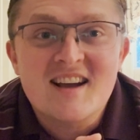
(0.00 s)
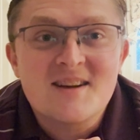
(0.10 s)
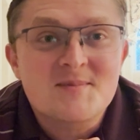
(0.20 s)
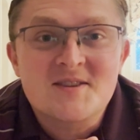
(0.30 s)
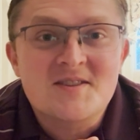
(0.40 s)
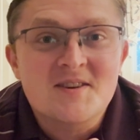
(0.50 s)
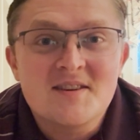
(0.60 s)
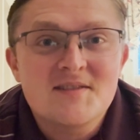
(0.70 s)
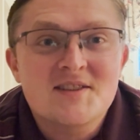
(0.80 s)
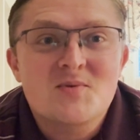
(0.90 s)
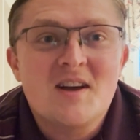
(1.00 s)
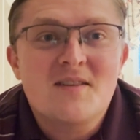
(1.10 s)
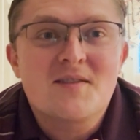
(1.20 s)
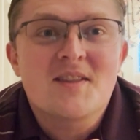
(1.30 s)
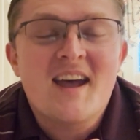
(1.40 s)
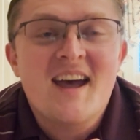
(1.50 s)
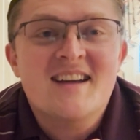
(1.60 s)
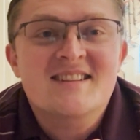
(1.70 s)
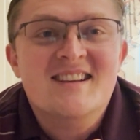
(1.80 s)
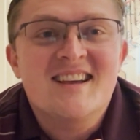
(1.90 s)
up to serve as well for
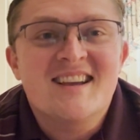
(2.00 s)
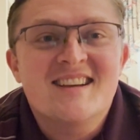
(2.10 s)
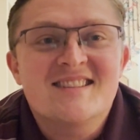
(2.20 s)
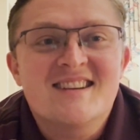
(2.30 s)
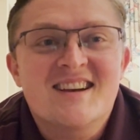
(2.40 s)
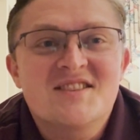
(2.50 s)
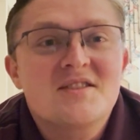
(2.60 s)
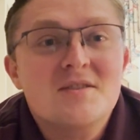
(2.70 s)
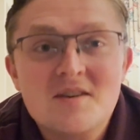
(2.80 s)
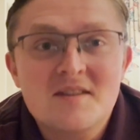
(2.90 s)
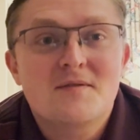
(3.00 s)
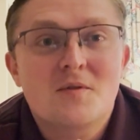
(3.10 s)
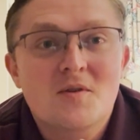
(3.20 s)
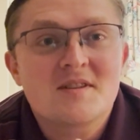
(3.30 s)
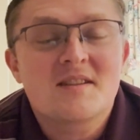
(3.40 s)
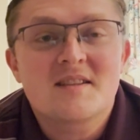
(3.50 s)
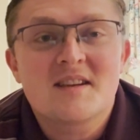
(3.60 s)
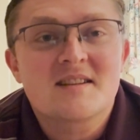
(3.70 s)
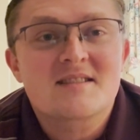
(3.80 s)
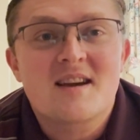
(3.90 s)
that. And just looking forward to the
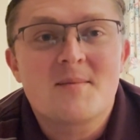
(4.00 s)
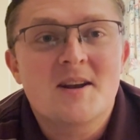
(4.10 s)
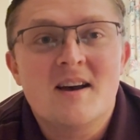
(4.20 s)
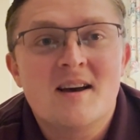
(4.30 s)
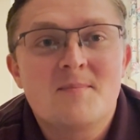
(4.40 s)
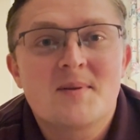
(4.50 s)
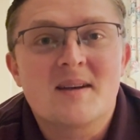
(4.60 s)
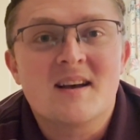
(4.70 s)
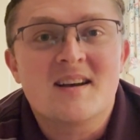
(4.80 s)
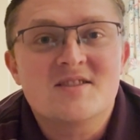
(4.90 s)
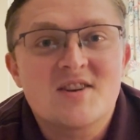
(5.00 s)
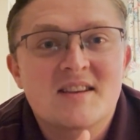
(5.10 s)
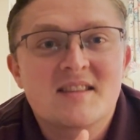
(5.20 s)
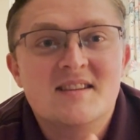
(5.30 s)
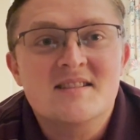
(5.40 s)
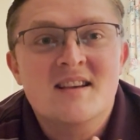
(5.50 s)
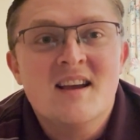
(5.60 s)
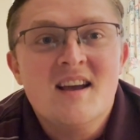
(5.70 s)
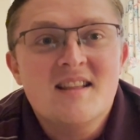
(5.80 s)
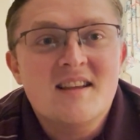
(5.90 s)
things coming up. Check these
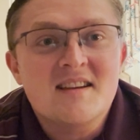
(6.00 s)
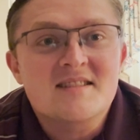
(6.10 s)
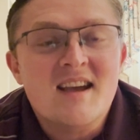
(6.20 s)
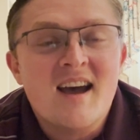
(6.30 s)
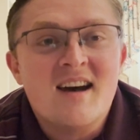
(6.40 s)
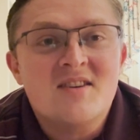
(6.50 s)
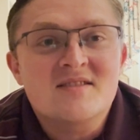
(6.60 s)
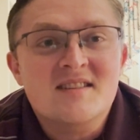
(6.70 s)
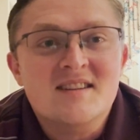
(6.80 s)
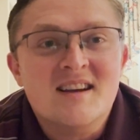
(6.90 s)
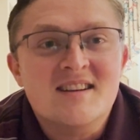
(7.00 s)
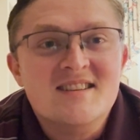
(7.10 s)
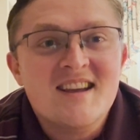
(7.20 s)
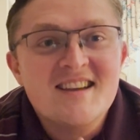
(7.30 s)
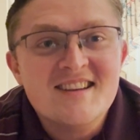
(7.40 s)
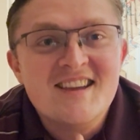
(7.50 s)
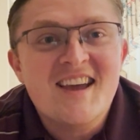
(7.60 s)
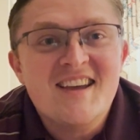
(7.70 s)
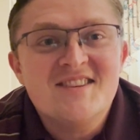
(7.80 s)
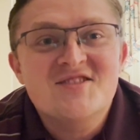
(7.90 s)
things out. Stay
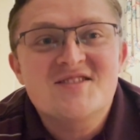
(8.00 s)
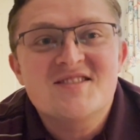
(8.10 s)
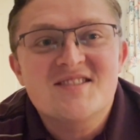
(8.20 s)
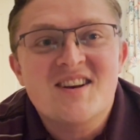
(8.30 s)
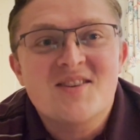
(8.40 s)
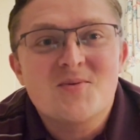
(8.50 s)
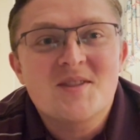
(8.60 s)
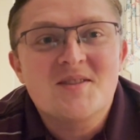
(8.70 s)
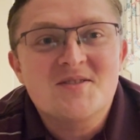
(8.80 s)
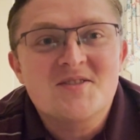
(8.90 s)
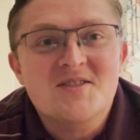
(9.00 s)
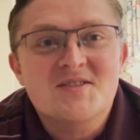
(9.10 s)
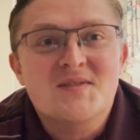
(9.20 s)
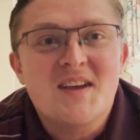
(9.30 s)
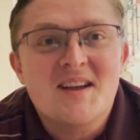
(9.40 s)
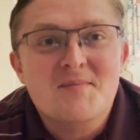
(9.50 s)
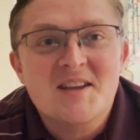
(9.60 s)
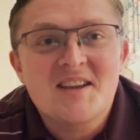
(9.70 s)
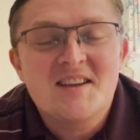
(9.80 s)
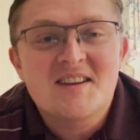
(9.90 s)
engaged with your church
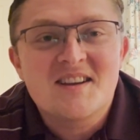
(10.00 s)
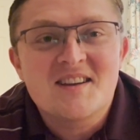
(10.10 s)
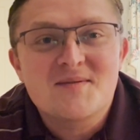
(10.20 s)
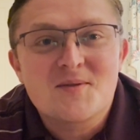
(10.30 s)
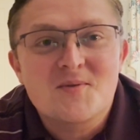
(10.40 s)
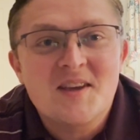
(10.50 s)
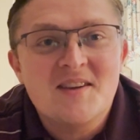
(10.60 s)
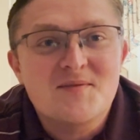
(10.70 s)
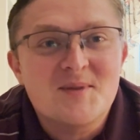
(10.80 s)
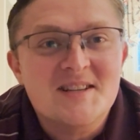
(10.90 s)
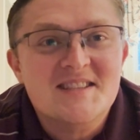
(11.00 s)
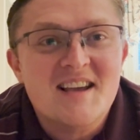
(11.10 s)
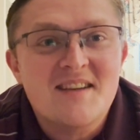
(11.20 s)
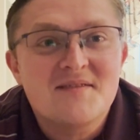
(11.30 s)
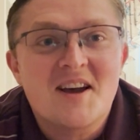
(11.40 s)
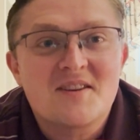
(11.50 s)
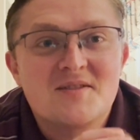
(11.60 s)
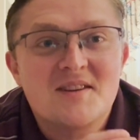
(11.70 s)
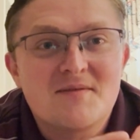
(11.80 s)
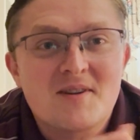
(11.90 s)
family, for we have been saved not
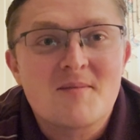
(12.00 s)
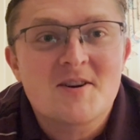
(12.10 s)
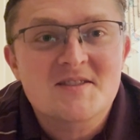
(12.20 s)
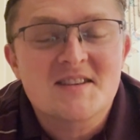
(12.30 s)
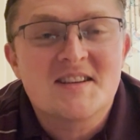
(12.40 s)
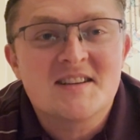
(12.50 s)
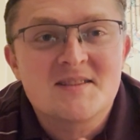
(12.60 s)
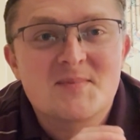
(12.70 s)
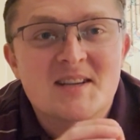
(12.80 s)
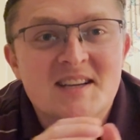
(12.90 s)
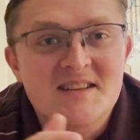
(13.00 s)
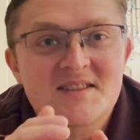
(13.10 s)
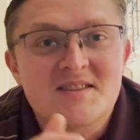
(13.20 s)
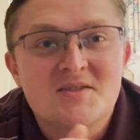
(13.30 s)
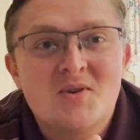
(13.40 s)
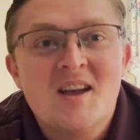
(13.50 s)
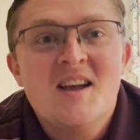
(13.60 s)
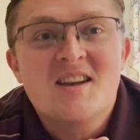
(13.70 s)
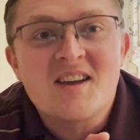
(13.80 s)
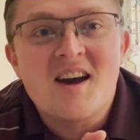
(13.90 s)
only from our sins, but into
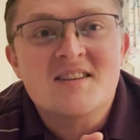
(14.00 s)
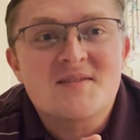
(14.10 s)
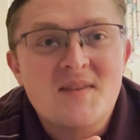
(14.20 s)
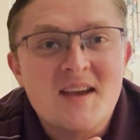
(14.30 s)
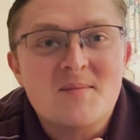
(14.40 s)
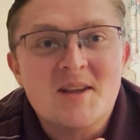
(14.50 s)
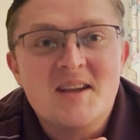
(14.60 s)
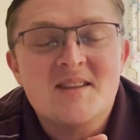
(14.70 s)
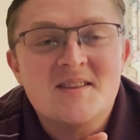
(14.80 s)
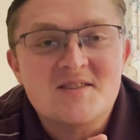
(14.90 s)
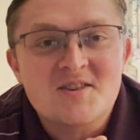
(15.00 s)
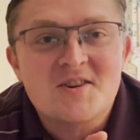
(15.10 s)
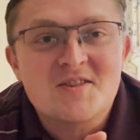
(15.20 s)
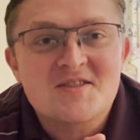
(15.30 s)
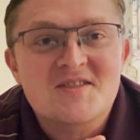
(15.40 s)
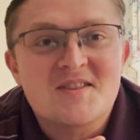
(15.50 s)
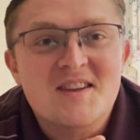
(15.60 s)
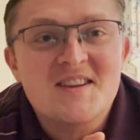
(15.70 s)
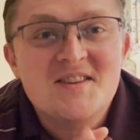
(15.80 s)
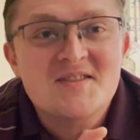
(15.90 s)
God's family, the church. So
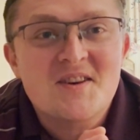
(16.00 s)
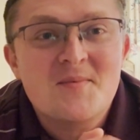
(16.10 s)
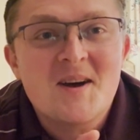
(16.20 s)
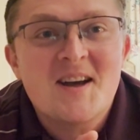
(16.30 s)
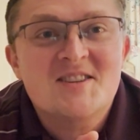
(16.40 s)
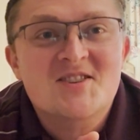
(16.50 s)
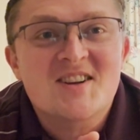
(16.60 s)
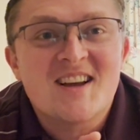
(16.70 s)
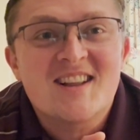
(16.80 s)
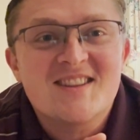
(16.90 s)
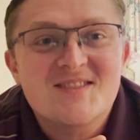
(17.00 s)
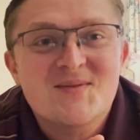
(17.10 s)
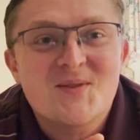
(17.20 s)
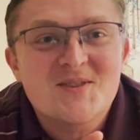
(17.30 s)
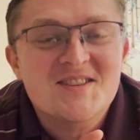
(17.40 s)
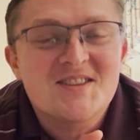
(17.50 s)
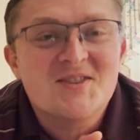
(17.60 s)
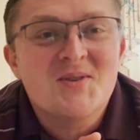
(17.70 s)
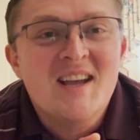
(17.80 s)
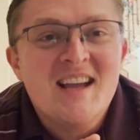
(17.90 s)
thank you so much. Look forward
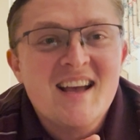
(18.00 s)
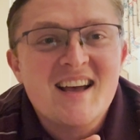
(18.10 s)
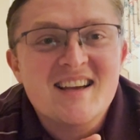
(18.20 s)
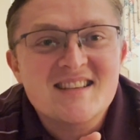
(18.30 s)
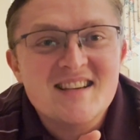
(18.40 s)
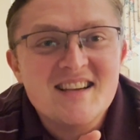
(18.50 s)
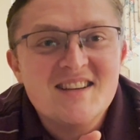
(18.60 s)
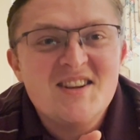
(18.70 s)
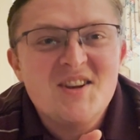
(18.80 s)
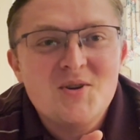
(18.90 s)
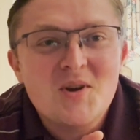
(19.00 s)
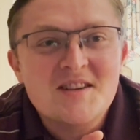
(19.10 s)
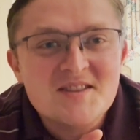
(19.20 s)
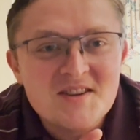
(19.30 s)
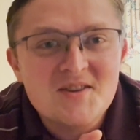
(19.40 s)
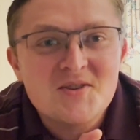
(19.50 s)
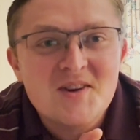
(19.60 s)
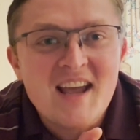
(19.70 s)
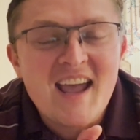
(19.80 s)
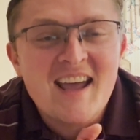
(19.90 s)
to seeing you
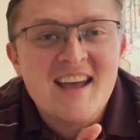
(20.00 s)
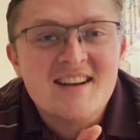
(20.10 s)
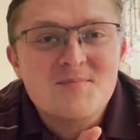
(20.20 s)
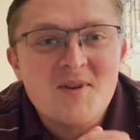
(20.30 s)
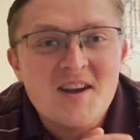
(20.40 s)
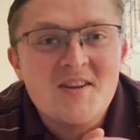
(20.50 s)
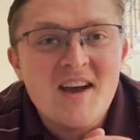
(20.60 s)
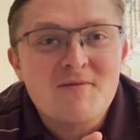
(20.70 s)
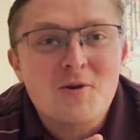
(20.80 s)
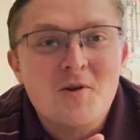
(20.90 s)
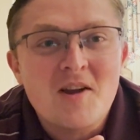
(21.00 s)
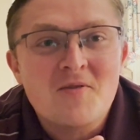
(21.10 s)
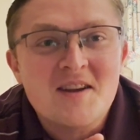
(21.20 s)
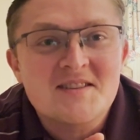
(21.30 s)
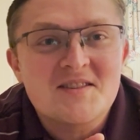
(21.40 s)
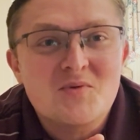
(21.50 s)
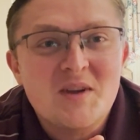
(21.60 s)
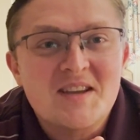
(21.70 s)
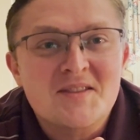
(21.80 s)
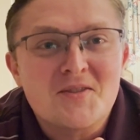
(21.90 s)
soon, and pray you have a great rest of the
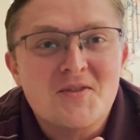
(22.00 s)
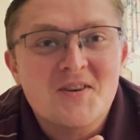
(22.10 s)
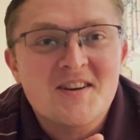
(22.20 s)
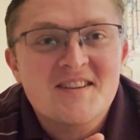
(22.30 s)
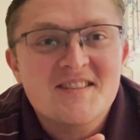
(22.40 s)
week in the Lord.